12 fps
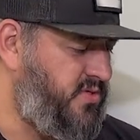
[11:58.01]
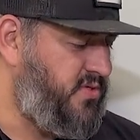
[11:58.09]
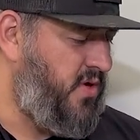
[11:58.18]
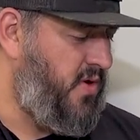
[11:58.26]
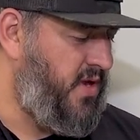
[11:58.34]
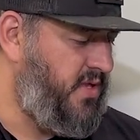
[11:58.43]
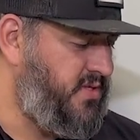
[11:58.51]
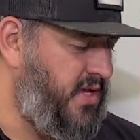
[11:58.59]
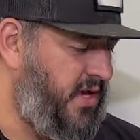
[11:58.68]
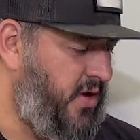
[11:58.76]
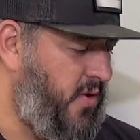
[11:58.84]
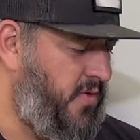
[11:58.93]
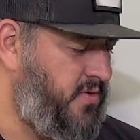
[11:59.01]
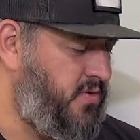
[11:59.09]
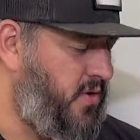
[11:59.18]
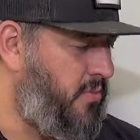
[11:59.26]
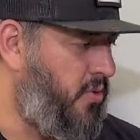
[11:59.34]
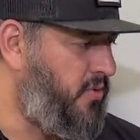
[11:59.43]
we just go ahead and take it over
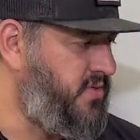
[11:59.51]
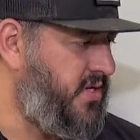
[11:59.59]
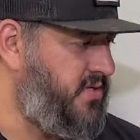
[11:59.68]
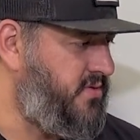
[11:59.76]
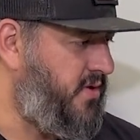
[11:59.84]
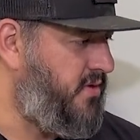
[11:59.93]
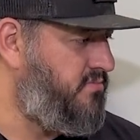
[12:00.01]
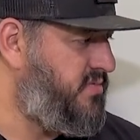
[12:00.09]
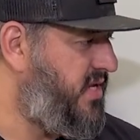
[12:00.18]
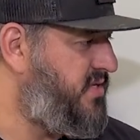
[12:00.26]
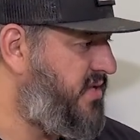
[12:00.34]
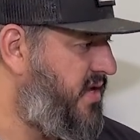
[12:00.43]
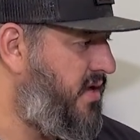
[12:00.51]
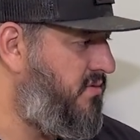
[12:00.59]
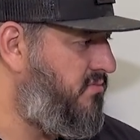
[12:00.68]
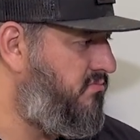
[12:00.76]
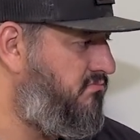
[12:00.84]
to our pull tester and test it out?